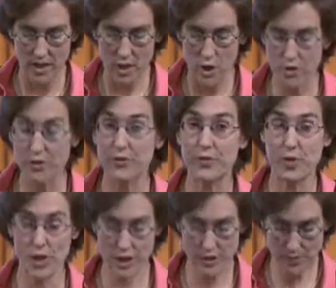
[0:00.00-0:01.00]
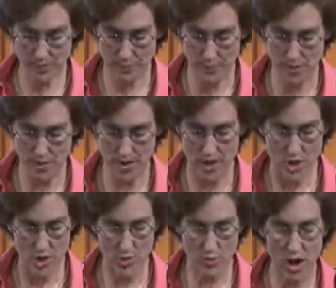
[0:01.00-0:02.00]
Who defraud the poor,
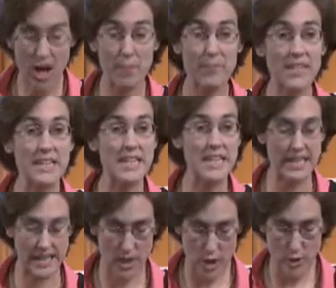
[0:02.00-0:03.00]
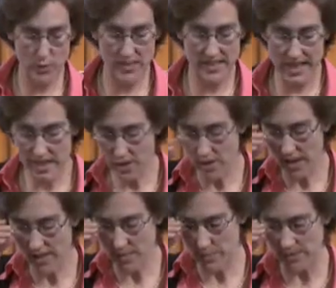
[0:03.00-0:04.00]
who rob the needy, who say to your
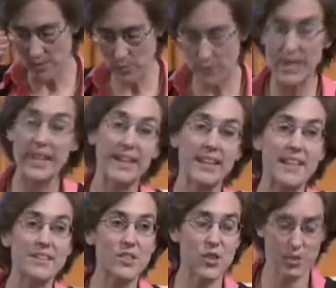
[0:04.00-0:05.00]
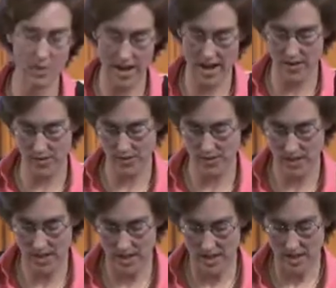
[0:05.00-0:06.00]
husbands, bring and let's carouse.
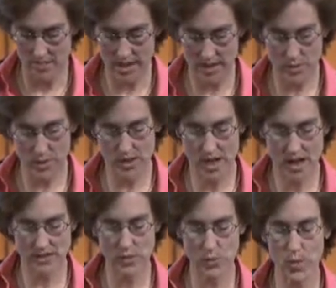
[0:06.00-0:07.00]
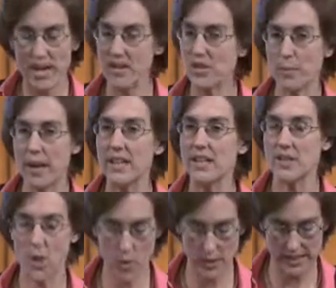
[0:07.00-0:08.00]
My Lord God swears by his
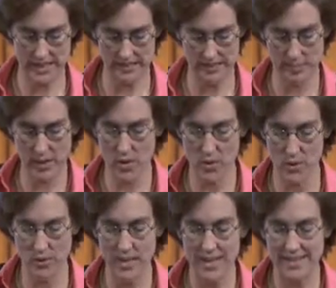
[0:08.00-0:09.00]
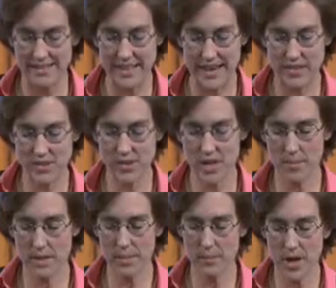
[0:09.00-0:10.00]
holiness, behold, days are
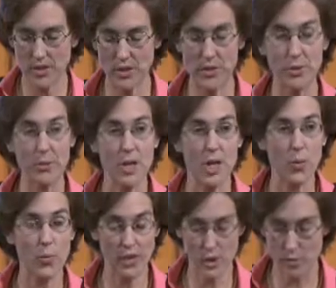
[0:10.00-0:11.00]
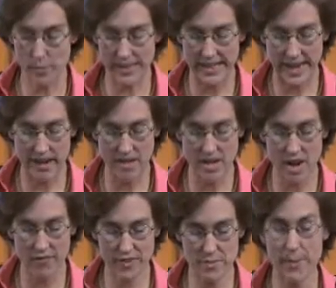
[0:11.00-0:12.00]
coming upon you when you will be carried
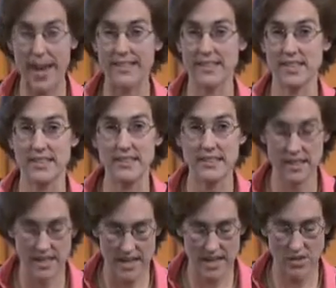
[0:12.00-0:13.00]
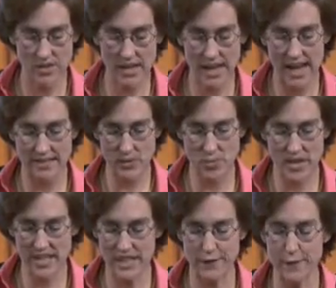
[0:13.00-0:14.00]
off in baskets, and to the last
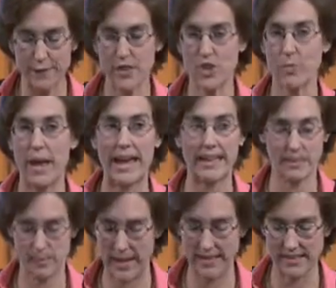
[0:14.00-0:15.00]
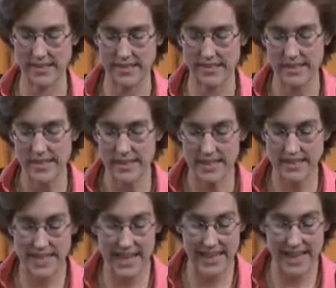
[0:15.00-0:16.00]
one in fish baskets, and
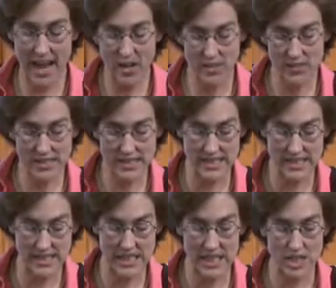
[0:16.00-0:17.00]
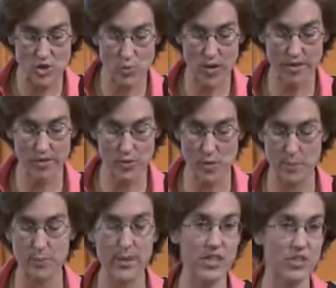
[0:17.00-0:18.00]
taken out of the city, each one through a
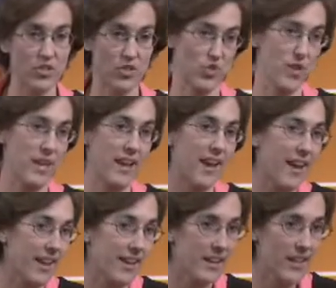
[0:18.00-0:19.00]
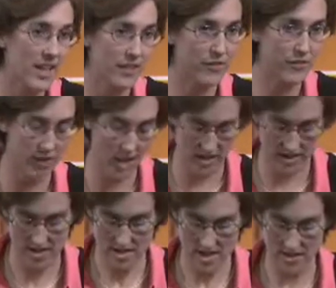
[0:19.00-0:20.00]
breach straight ahead, and
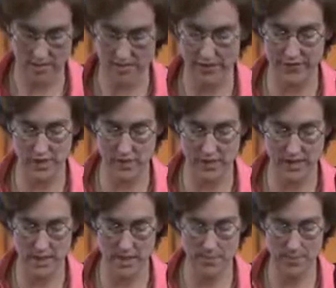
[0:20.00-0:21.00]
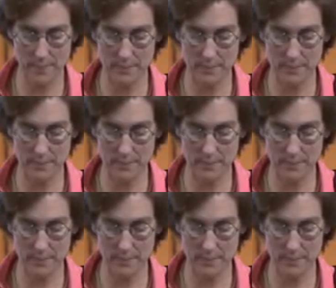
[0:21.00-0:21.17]
flung on the refuse heap.